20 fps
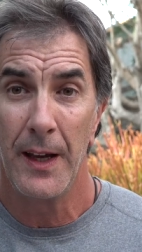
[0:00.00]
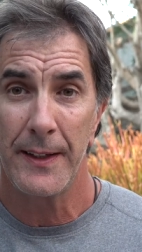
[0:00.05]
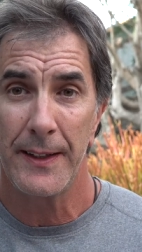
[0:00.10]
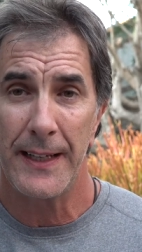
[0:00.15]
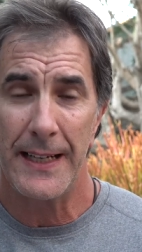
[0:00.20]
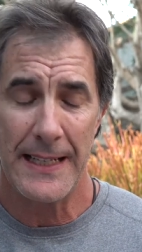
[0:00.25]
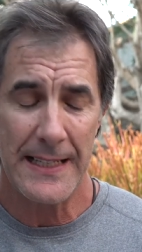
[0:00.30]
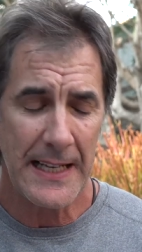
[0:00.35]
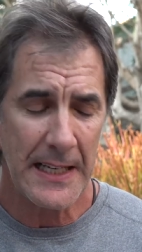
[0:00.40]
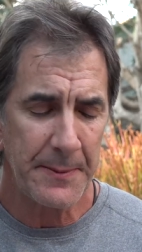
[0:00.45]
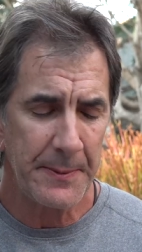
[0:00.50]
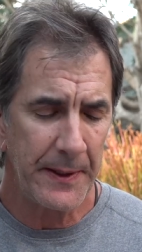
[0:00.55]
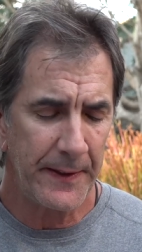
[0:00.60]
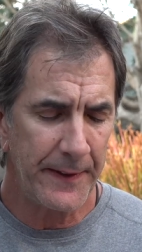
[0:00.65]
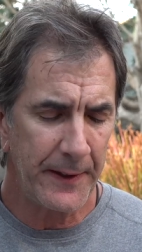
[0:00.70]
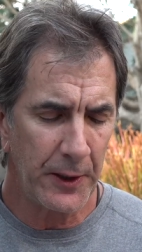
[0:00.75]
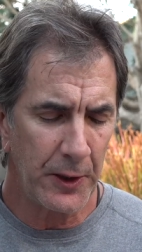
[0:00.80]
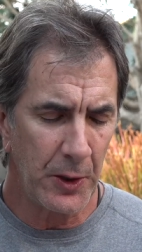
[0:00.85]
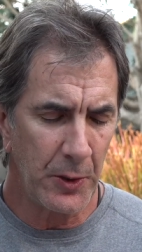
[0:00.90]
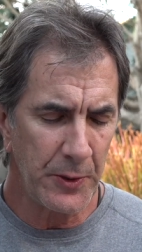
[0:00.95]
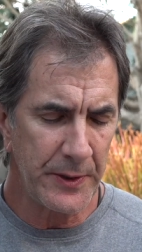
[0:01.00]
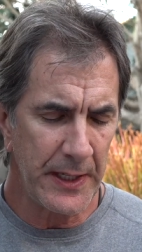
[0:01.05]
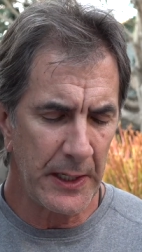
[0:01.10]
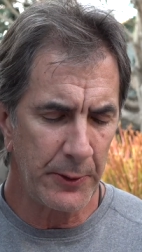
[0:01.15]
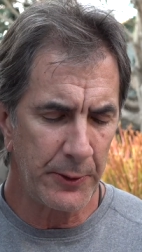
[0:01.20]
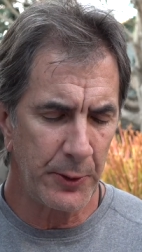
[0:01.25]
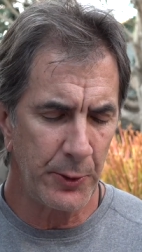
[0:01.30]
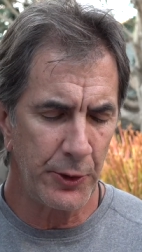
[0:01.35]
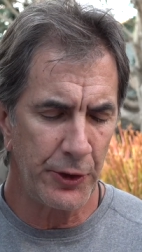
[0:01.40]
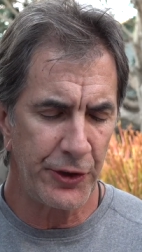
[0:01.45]
Today's Ask Me Anything goes
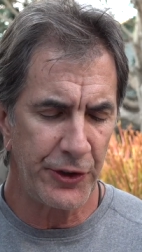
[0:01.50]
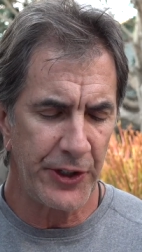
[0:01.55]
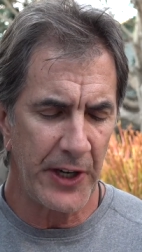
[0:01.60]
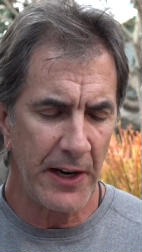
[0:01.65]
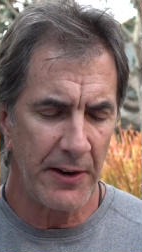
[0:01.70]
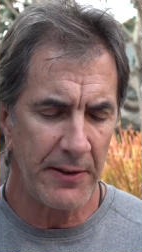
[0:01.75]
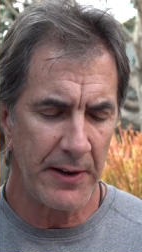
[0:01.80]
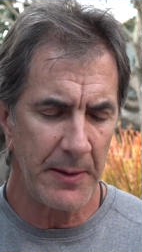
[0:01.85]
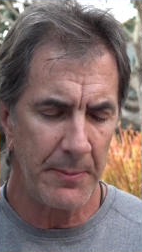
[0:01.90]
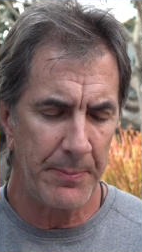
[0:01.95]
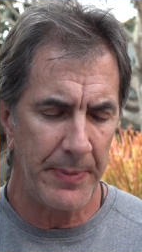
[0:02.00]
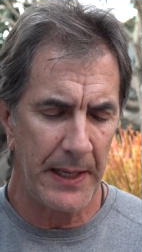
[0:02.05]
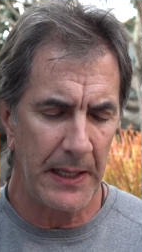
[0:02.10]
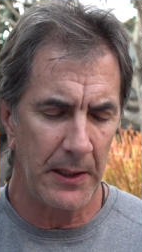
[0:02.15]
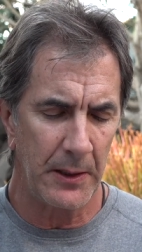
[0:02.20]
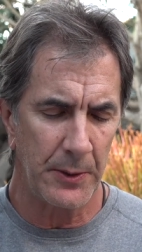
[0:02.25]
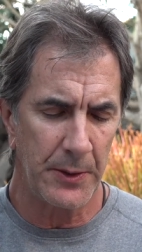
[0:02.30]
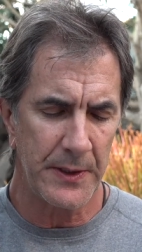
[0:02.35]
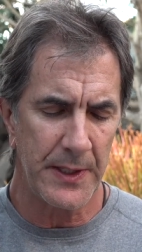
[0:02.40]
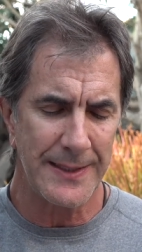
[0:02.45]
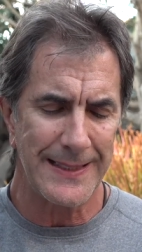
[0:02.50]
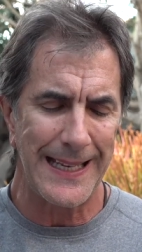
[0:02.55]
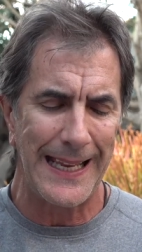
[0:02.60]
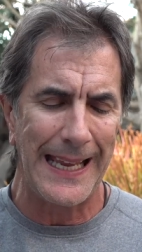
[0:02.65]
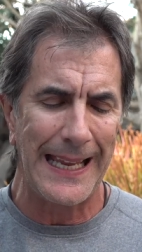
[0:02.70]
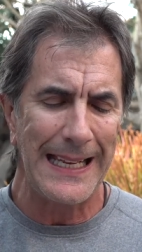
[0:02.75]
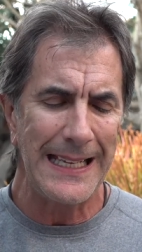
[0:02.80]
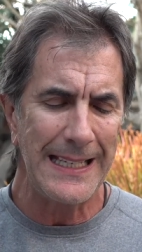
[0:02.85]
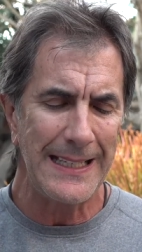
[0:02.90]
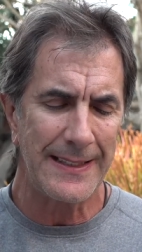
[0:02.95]
out to Sherry Bell, who says,
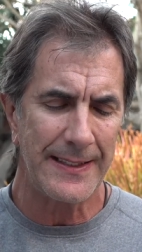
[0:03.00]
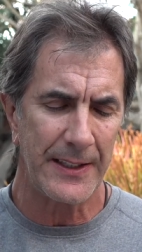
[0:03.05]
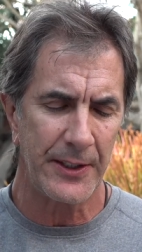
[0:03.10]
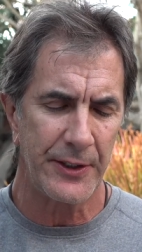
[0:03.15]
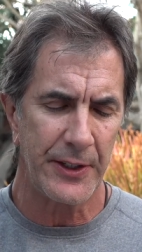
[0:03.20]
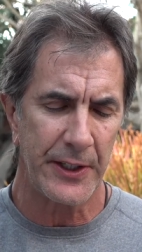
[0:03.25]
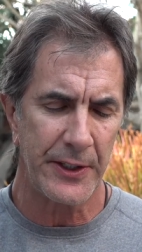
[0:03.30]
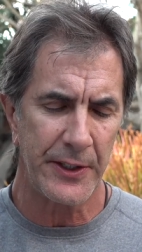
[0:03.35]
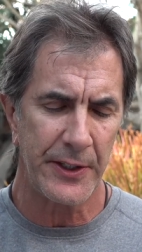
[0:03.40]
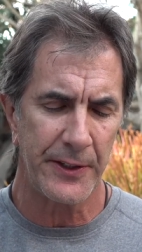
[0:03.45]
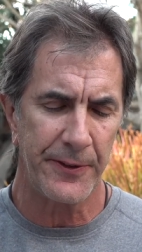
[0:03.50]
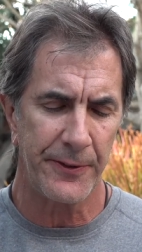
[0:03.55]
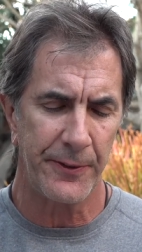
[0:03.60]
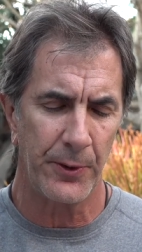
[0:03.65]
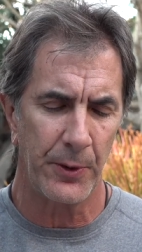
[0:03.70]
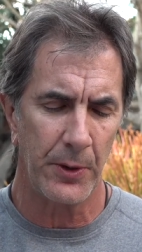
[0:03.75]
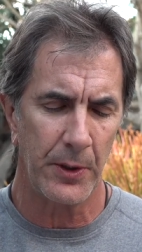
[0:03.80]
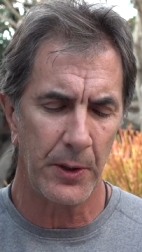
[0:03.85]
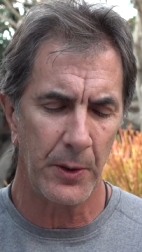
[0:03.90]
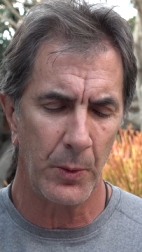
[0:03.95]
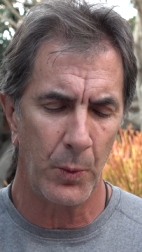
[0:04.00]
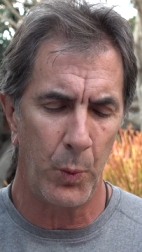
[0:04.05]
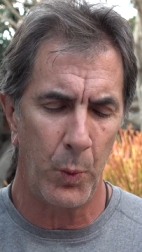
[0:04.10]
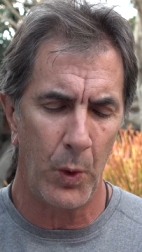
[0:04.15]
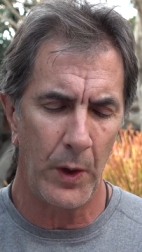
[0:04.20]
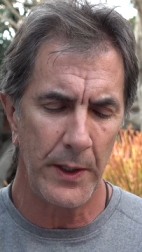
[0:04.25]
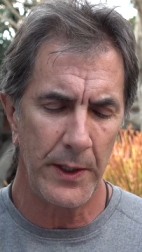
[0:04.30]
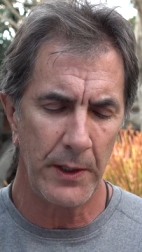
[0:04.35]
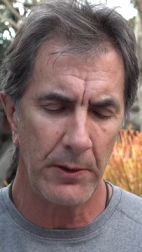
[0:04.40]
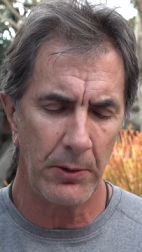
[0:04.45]
Any suggestions for
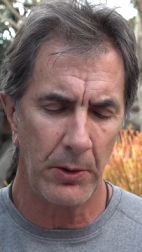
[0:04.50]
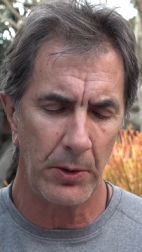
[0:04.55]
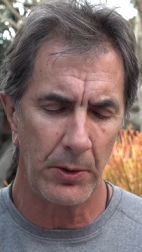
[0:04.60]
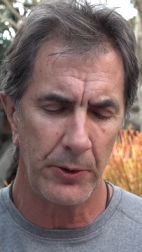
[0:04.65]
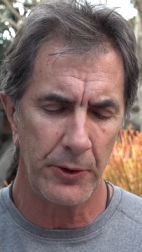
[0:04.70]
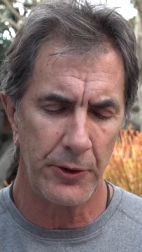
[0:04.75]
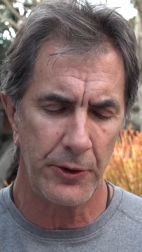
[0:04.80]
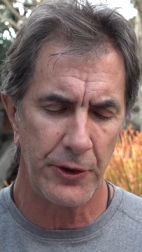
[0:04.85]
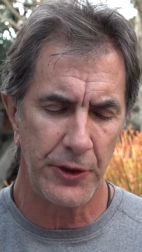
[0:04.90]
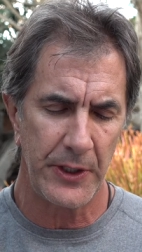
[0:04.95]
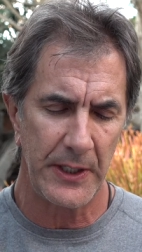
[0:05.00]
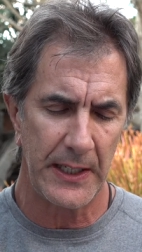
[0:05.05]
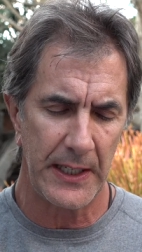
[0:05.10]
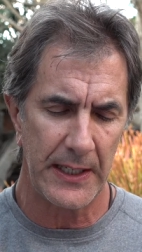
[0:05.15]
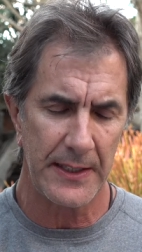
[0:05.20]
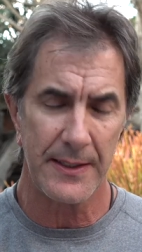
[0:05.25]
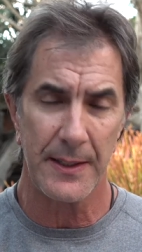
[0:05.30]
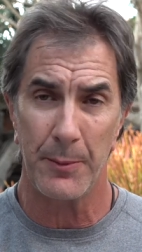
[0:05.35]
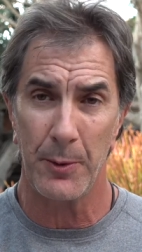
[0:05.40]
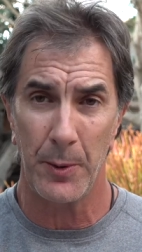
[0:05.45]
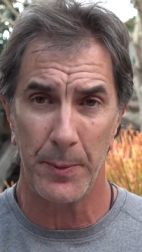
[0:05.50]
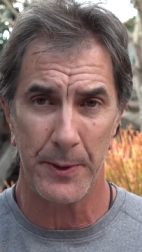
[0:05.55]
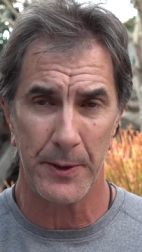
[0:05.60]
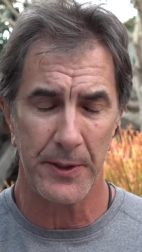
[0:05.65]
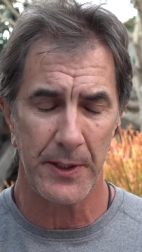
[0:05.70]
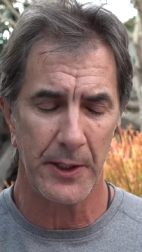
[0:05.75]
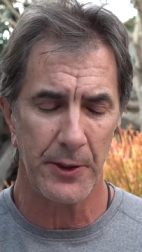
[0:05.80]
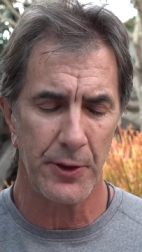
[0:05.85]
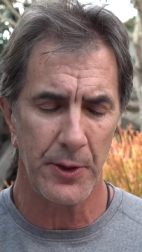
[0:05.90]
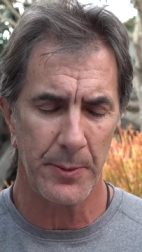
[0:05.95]
one year old GS, I'm hoping you're
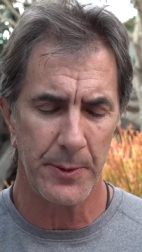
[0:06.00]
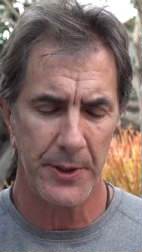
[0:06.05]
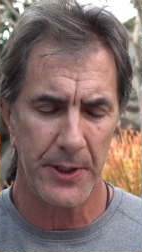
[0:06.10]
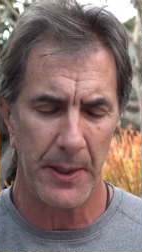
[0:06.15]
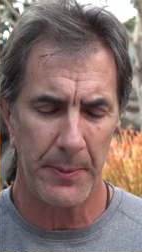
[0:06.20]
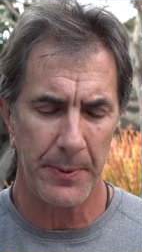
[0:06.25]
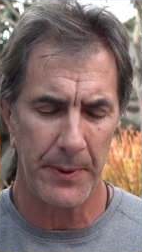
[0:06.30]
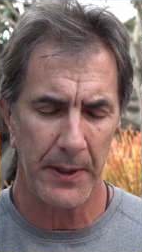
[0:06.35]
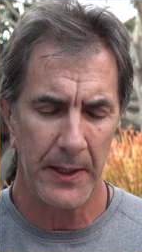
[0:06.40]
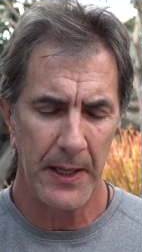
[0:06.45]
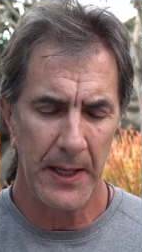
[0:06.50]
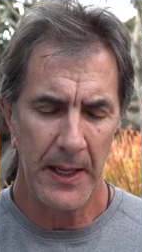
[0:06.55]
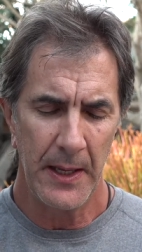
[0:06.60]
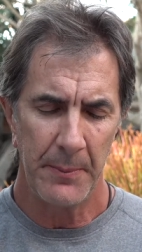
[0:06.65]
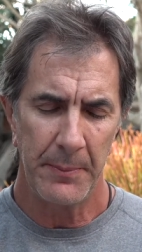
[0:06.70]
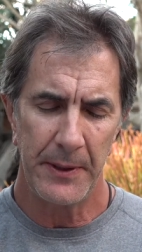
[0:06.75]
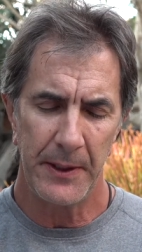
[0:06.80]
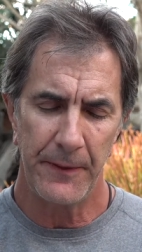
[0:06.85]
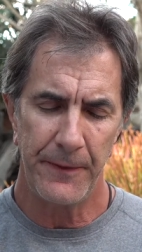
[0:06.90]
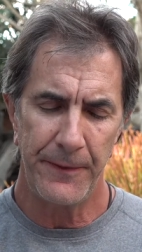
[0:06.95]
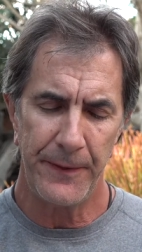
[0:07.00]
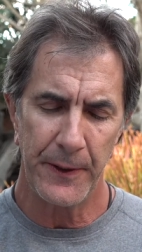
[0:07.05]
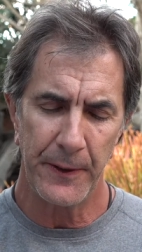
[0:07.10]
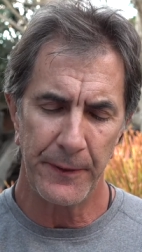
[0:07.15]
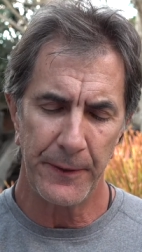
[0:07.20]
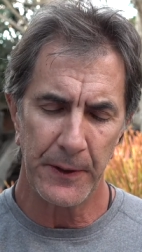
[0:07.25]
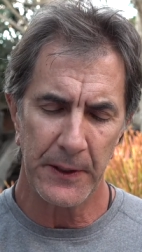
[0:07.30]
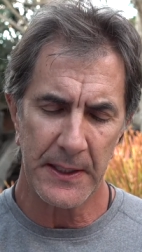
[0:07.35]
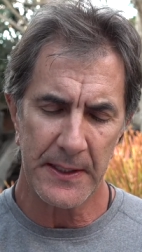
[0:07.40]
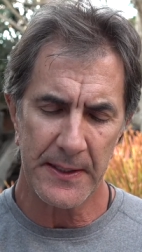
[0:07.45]
saying German Shepherd, being
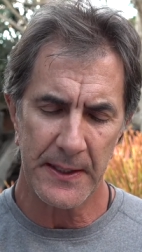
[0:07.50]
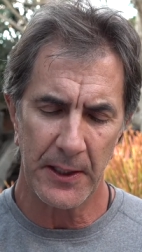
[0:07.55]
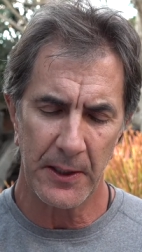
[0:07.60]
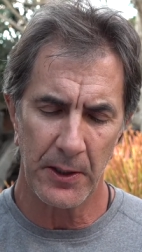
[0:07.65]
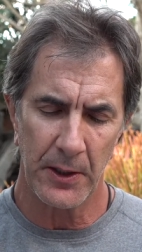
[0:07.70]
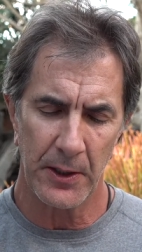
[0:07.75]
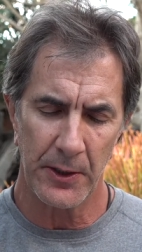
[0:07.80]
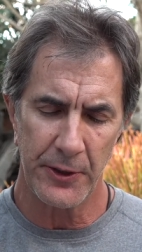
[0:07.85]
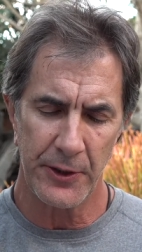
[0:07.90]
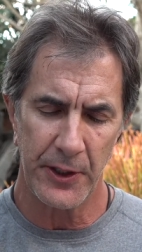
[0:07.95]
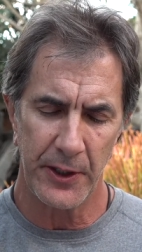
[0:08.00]
fearful inside cars?